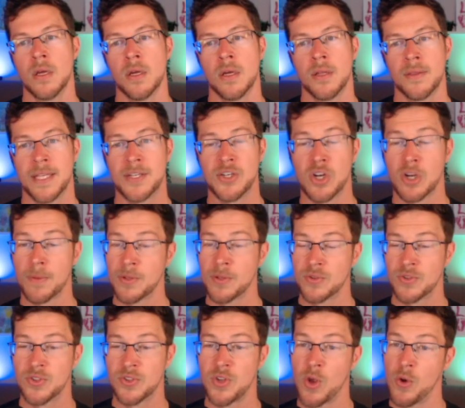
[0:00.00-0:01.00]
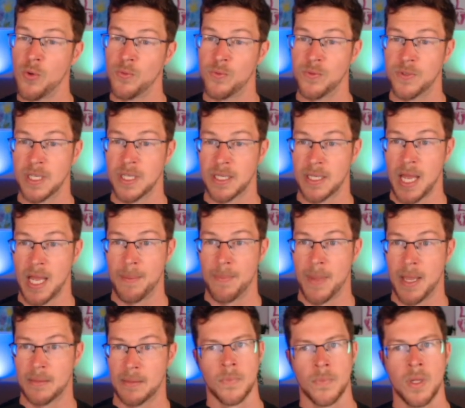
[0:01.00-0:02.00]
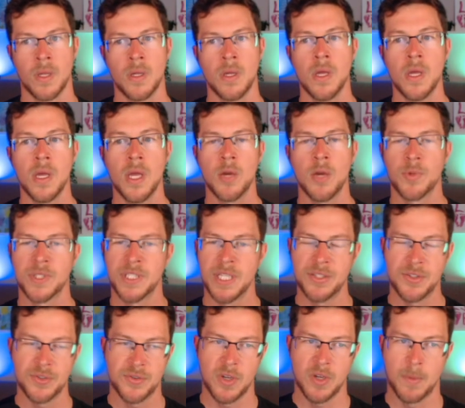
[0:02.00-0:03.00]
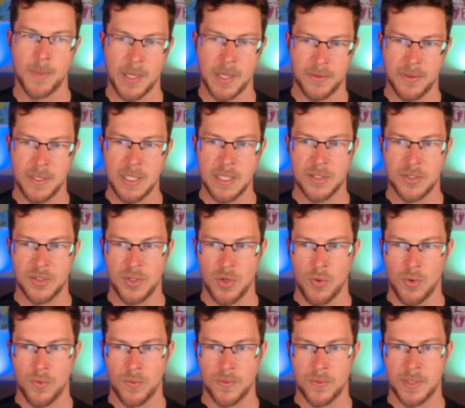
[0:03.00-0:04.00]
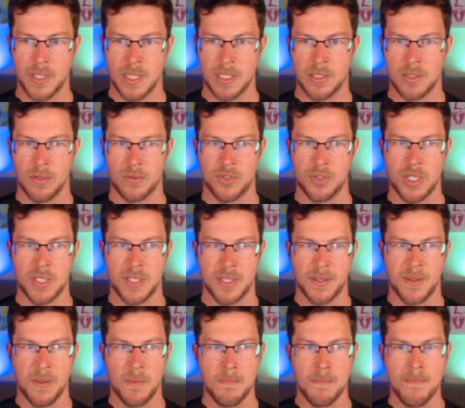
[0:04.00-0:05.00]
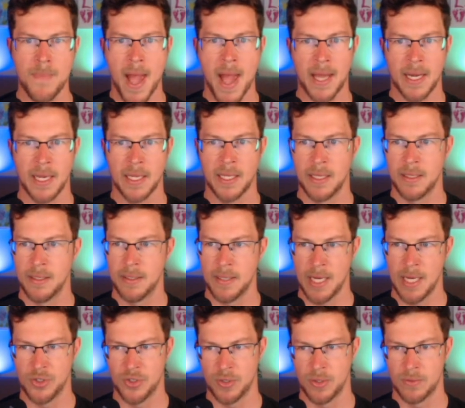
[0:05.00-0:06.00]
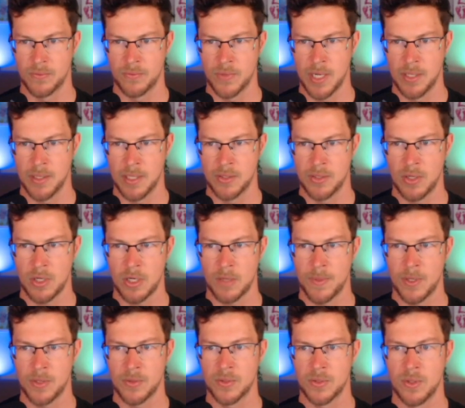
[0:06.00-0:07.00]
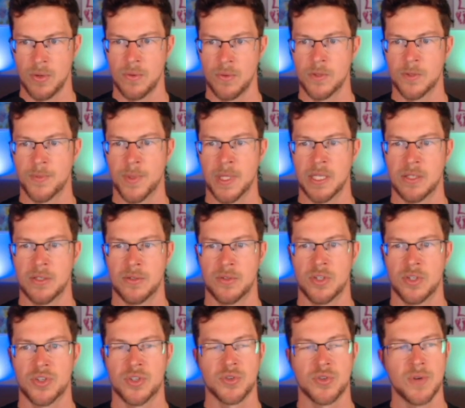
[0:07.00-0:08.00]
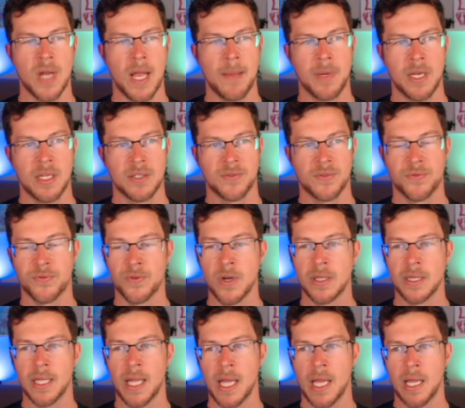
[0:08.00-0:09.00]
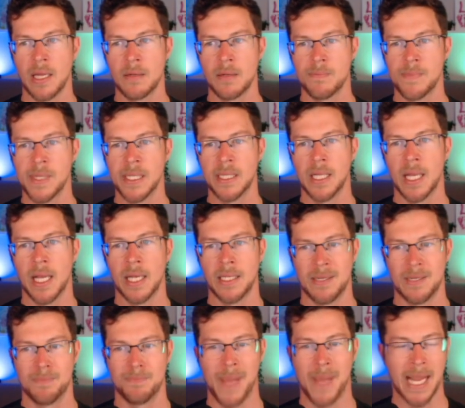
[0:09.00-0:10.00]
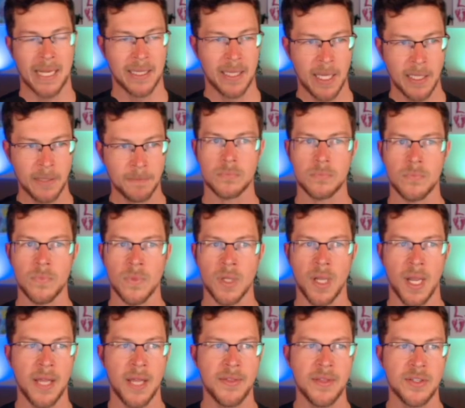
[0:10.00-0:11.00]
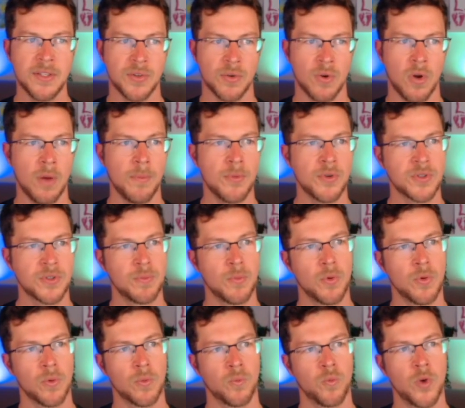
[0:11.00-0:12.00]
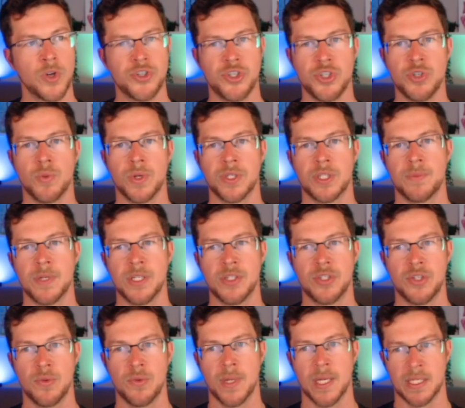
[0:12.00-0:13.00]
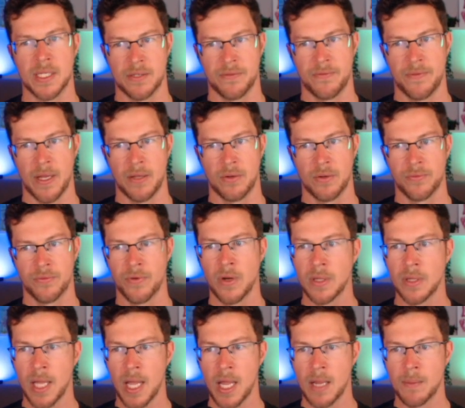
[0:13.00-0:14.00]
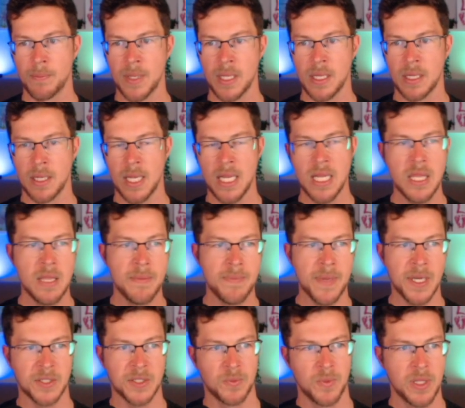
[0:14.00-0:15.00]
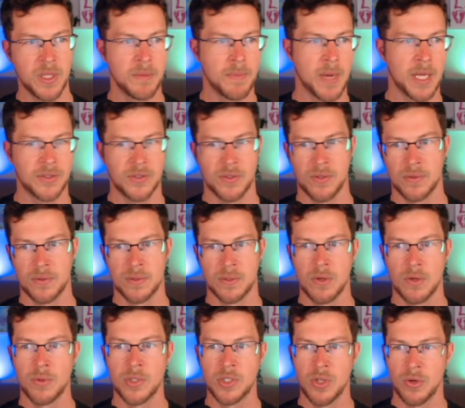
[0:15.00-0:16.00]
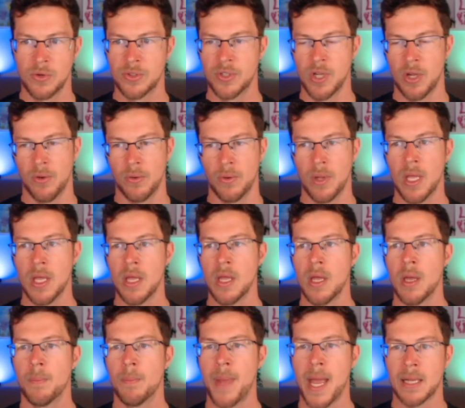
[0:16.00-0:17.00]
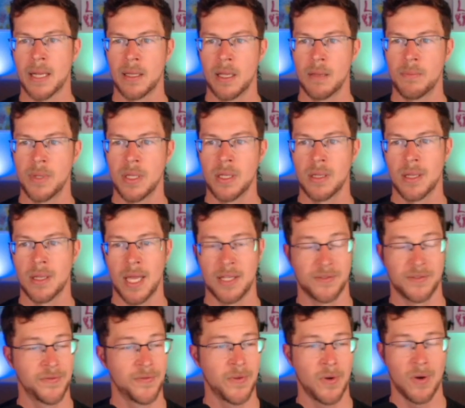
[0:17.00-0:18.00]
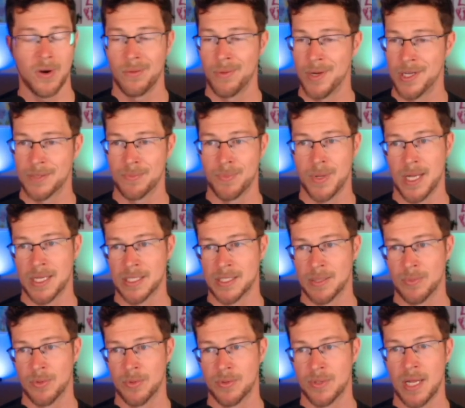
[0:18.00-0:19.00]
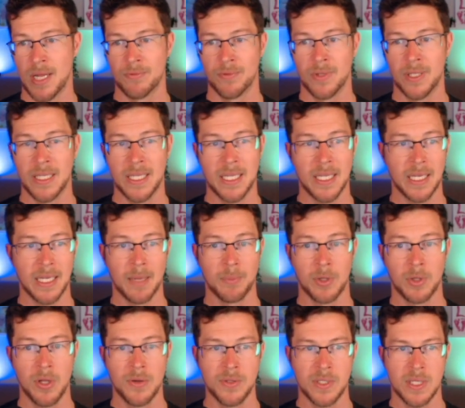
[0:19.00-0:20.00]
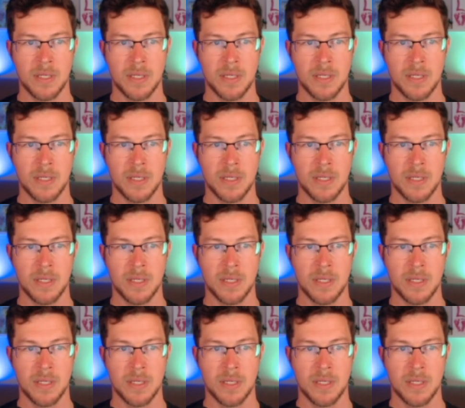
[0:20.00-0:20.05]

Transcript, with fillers: They talk about zones in combat. And what's interesting about these zones is they're just thematic in nature, right? They talk about zones, but they describe it as frontline, midline, and backline. And these are almost more, what do you want to be doing as a fighter? Frontline being in the mix with the monsters, going toe to toe. Backline being as far away as possible, not really getting up close.